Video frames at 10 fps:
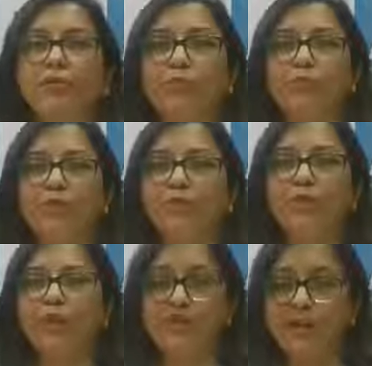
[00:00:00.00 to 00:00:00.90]
what is your
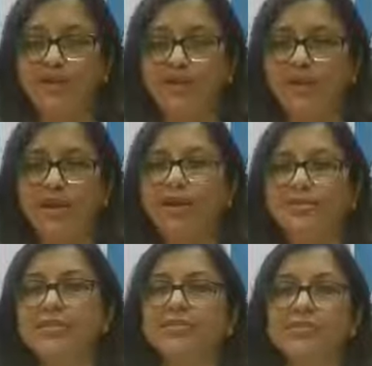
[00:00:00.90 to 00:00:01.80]
complaint? When we
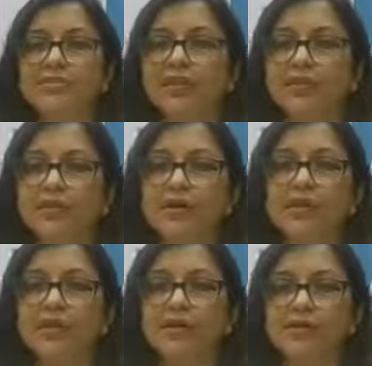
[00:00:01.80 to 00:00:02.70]
ask them, they say,
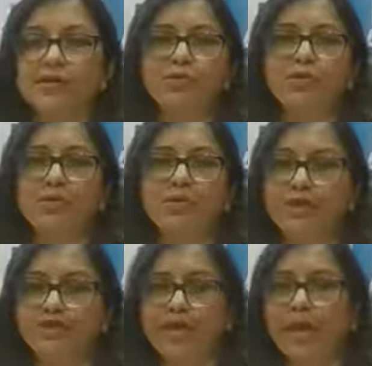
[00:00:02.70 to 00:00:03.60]
doctor, I'm
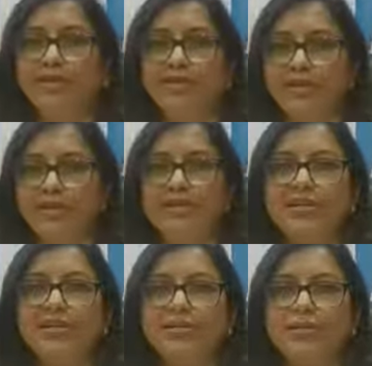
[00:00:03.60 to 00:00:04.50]
having allergy.
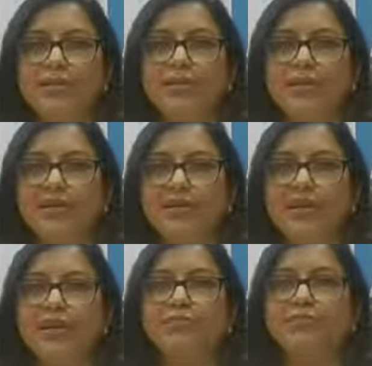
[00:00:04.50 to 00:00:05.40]
So
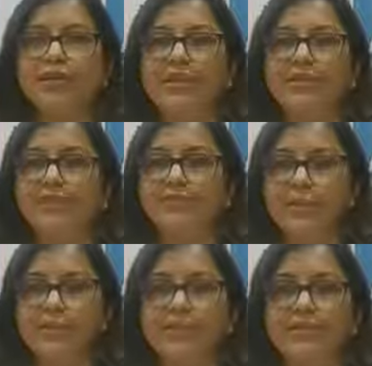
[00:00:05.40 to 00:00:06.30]
they come with that
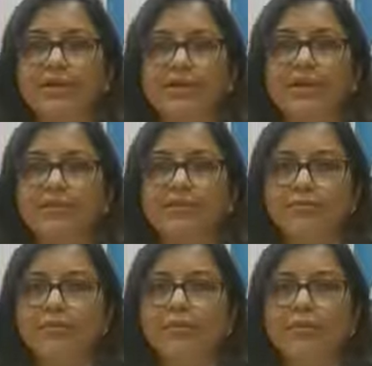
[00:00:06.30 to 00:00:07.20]
complaint. They think that
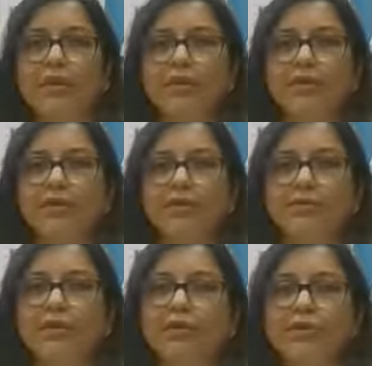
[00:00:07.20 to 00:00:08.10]
he
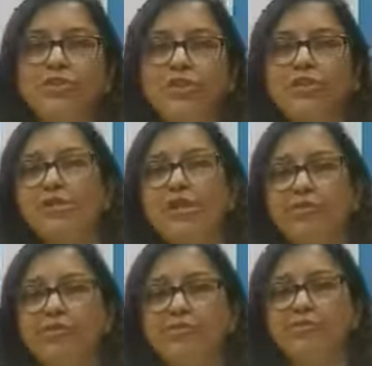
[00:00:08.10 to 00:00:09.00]
or she is
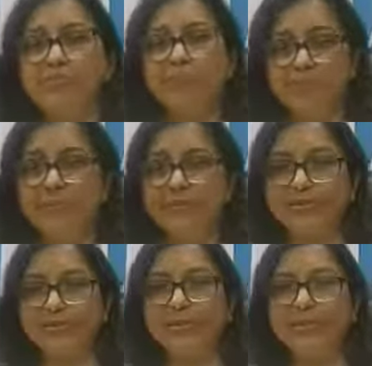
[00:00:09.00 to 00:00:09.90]
suffering from
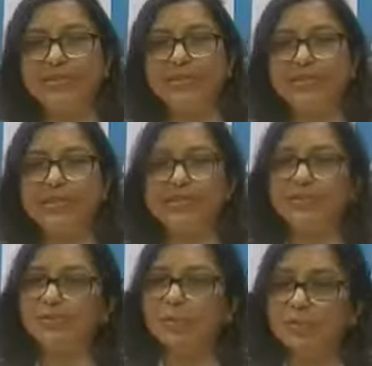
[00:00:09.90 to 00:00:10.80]
allergy, but that
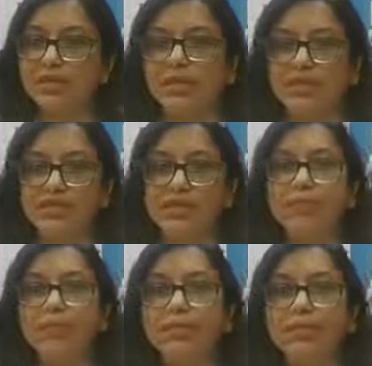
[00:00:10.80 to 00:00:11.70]
is not the case.
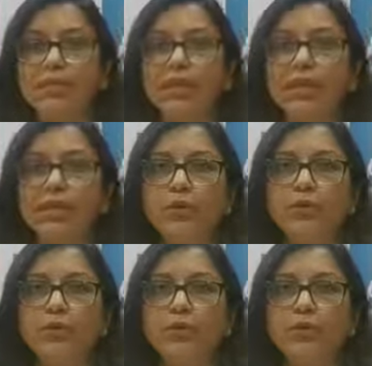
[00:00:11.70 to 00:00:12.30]
So when